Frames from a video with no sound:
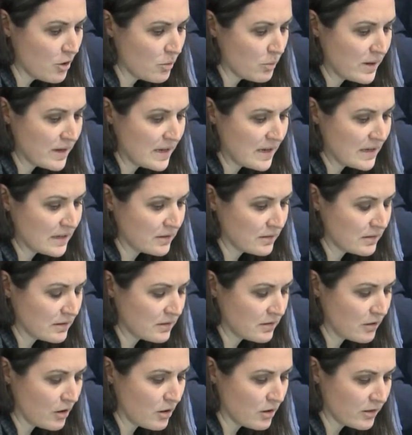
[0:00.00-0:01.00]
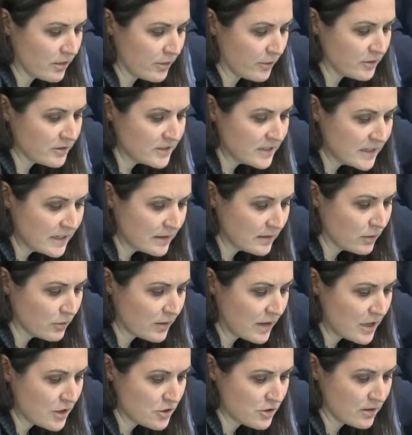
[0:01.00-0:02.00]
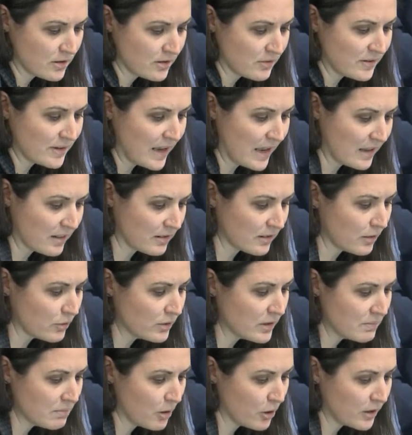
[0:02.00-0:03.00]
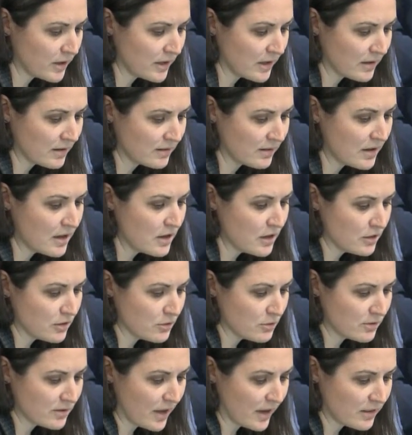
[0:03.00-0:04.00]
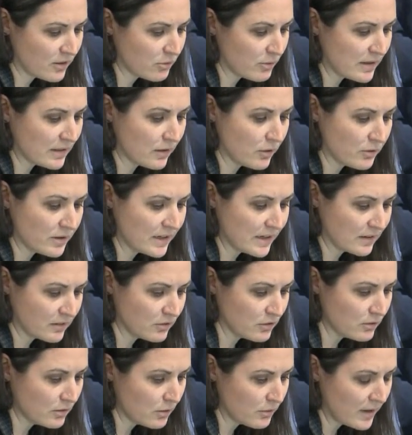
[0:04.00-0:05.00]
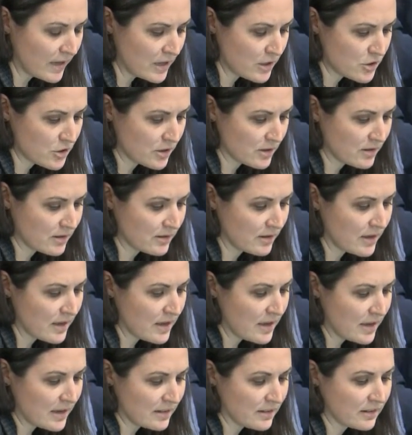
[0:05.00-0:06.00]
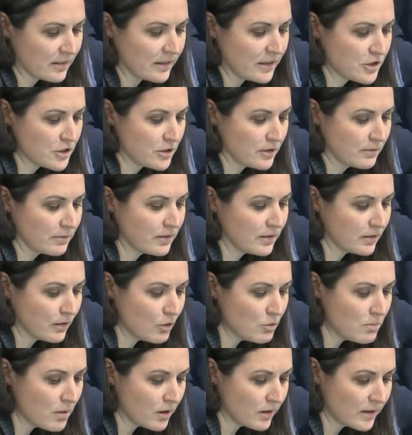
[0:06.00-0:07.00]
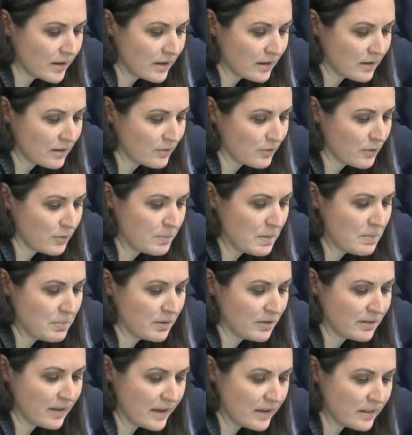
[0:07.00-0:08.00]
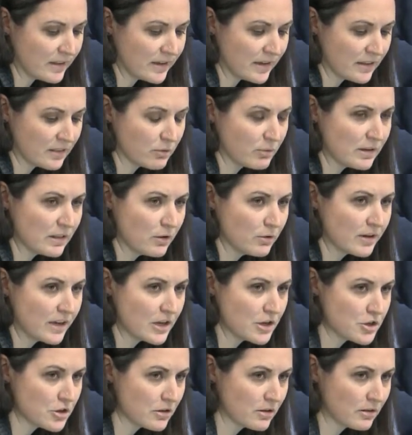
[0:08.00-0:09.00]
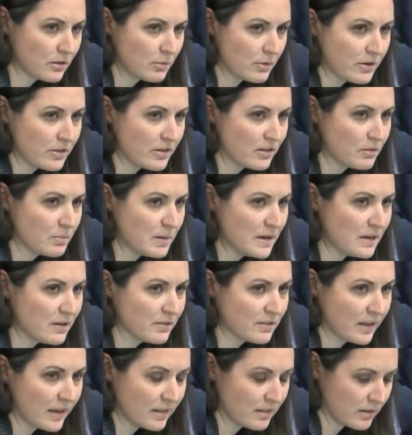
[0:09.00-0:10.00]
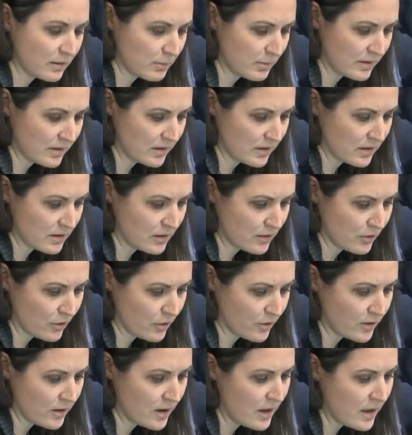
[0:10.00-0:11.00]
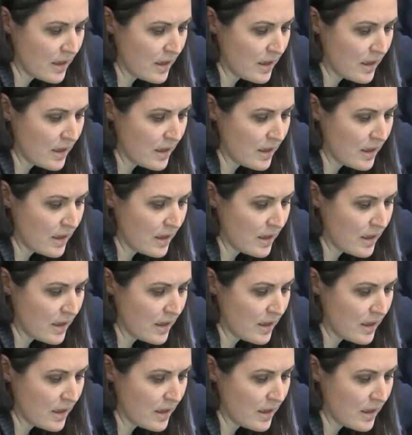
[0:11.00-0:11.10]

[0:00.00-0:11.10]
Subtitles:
We installed 13 locations of enhanced loading markings, new side street loading at 2 locations, installation of slow markings for people cycling at 3 locations where the speed of cyclists was a concern,